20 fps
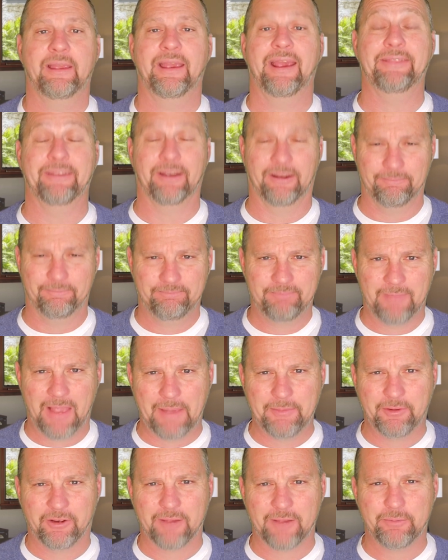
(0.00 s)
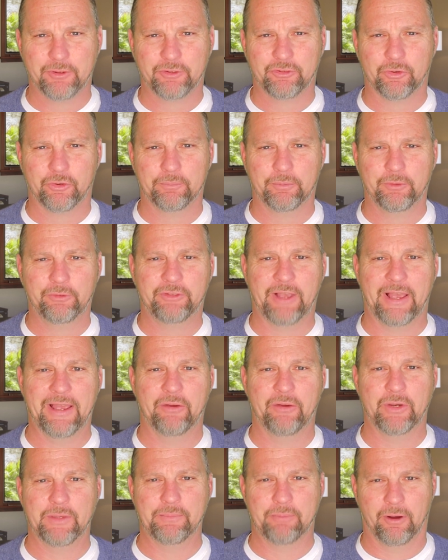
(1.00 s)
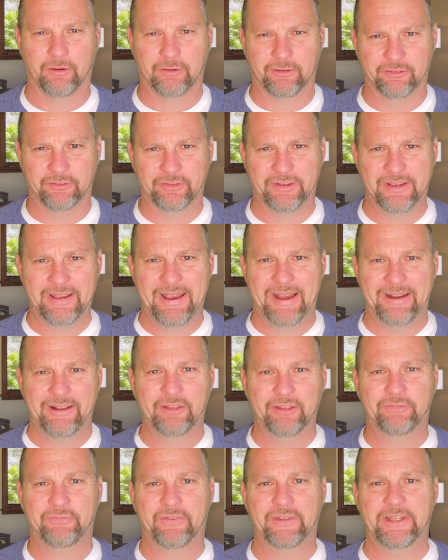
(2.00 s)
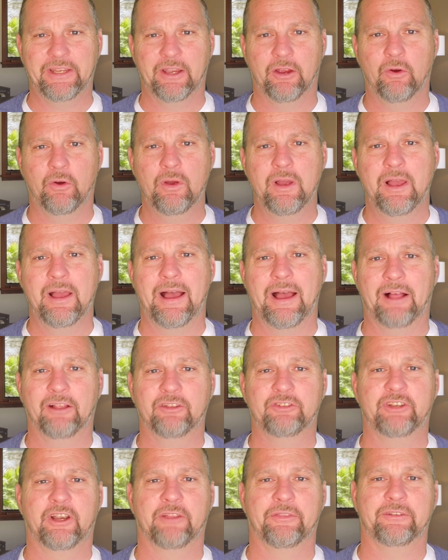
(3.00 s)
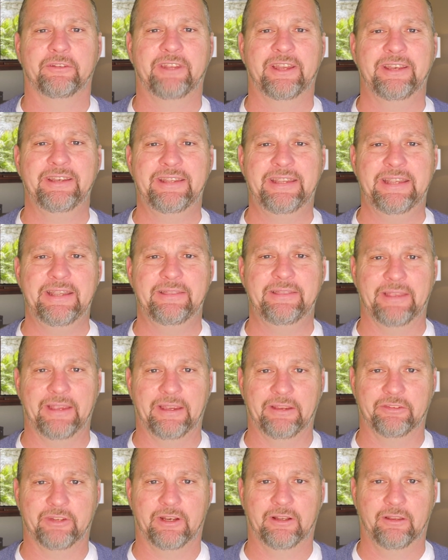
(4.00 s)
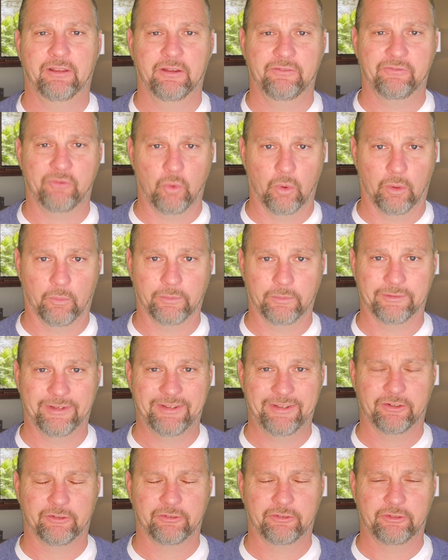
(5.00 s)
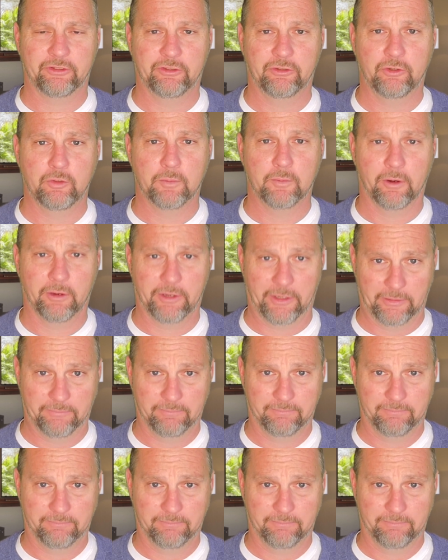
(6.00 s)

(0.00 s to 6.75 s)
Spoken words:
Hey there, I'm Greg Butcher with BluSky Equity Partners. In this video, I'll share the 10 key things that I look for when researching a new market.